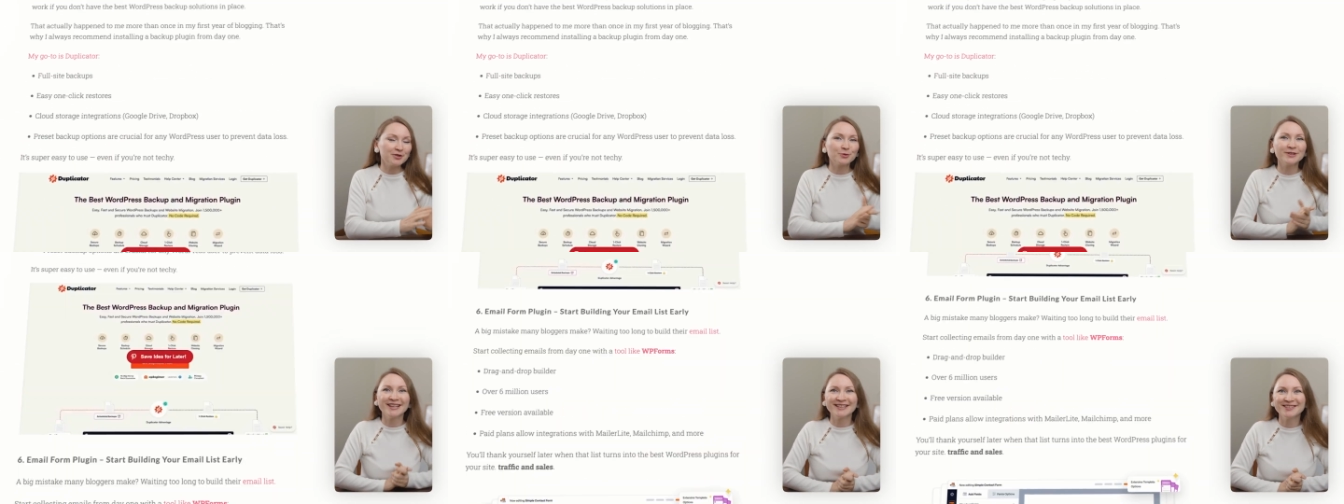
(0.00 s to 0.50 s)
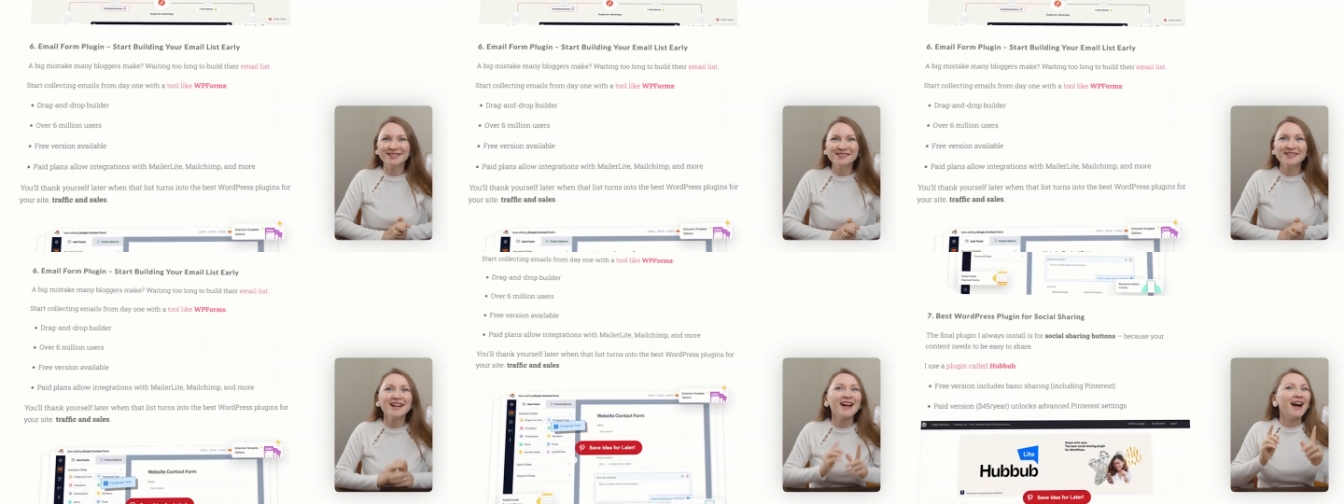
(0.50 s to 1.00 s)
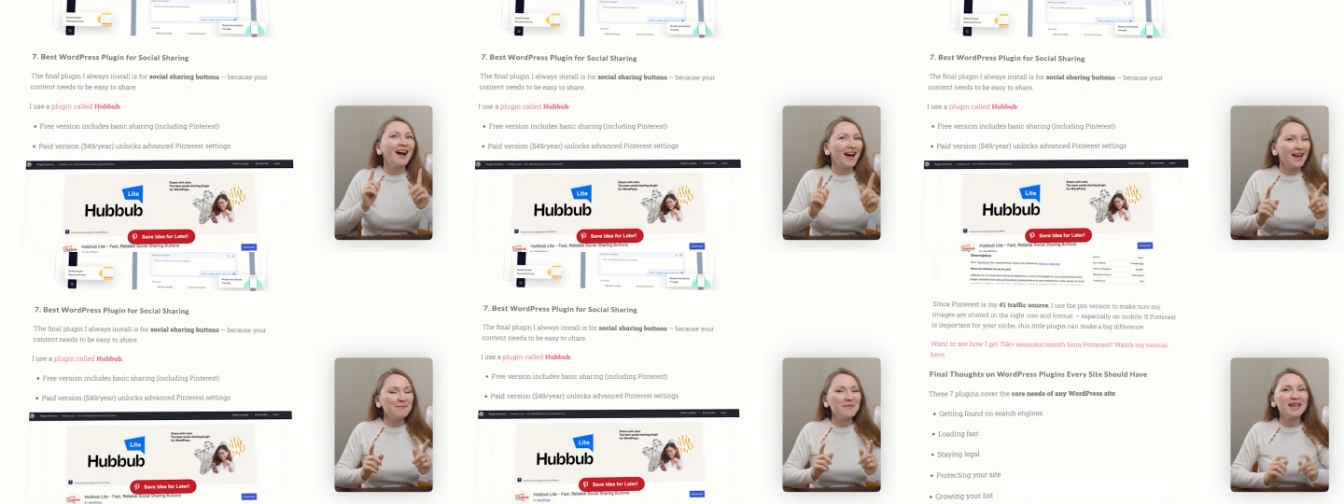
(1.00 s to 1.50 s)
to later,
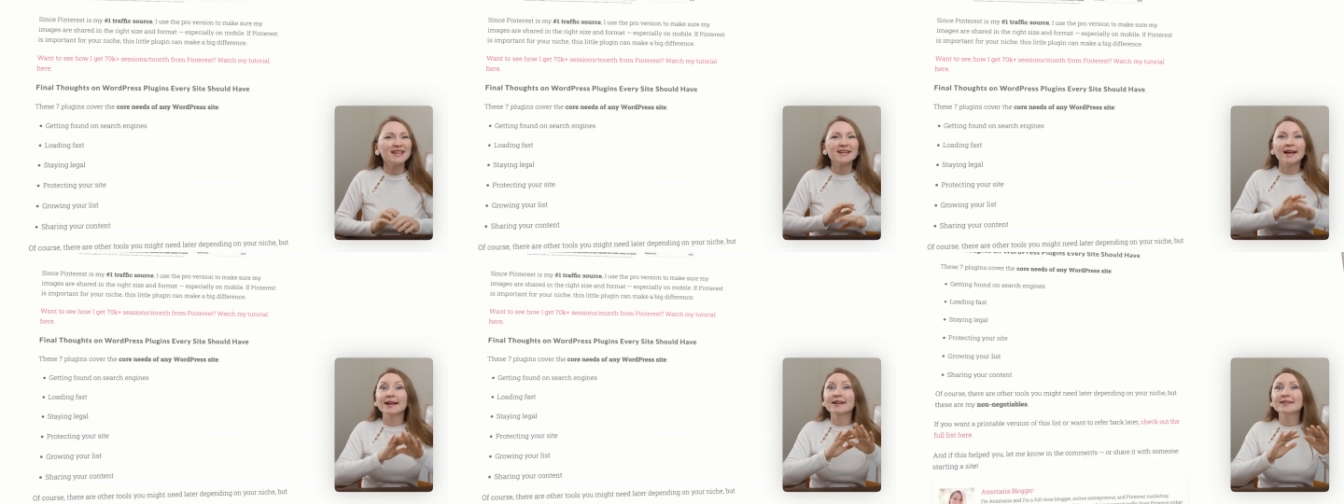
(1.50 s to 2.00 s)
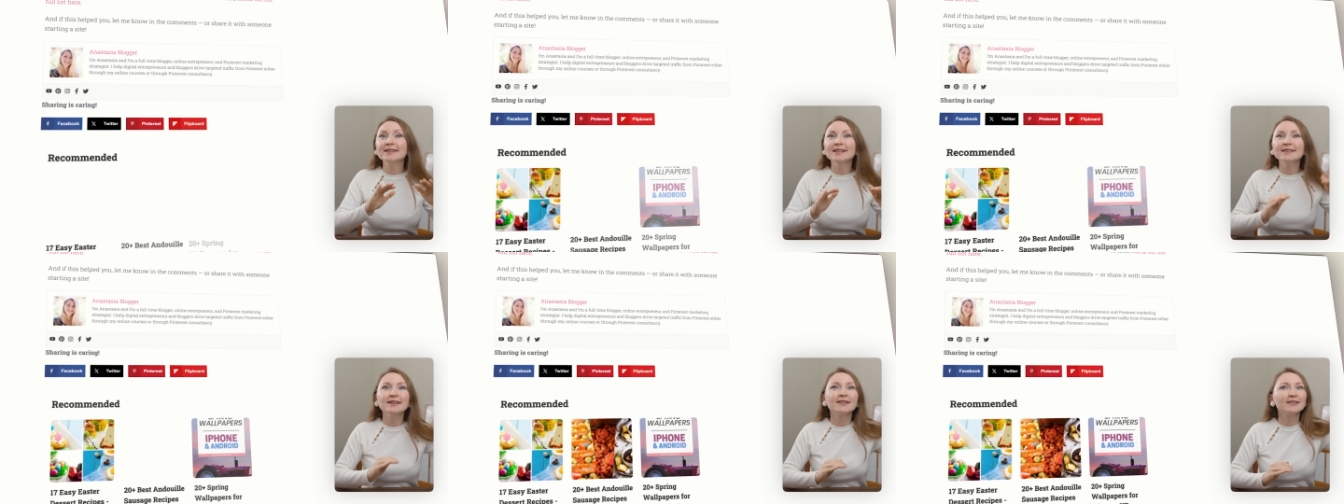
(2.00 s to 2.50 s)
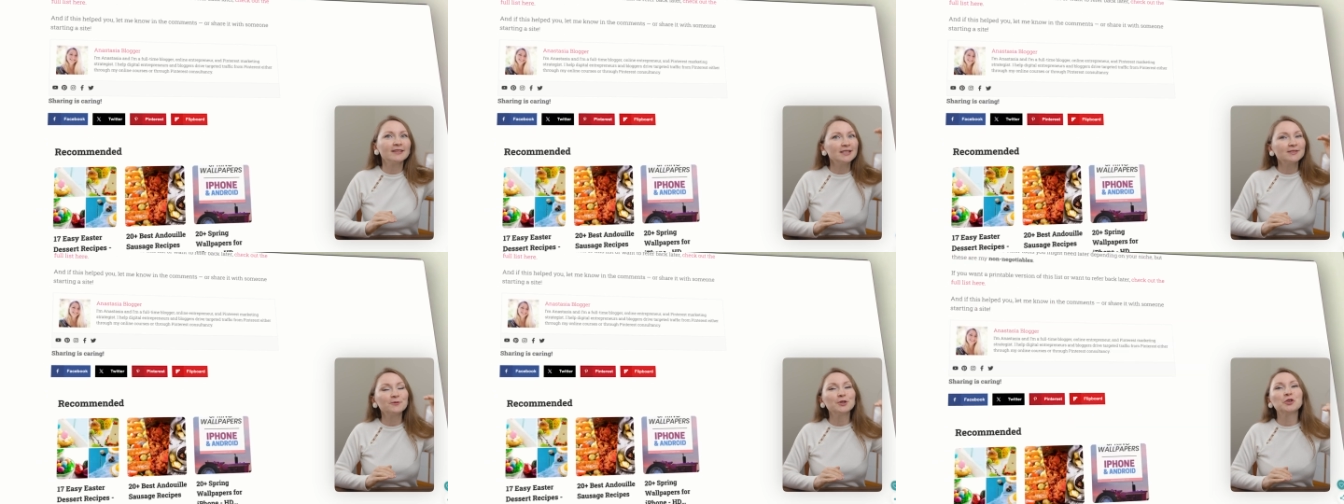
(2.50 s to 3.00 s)
I made a clean list for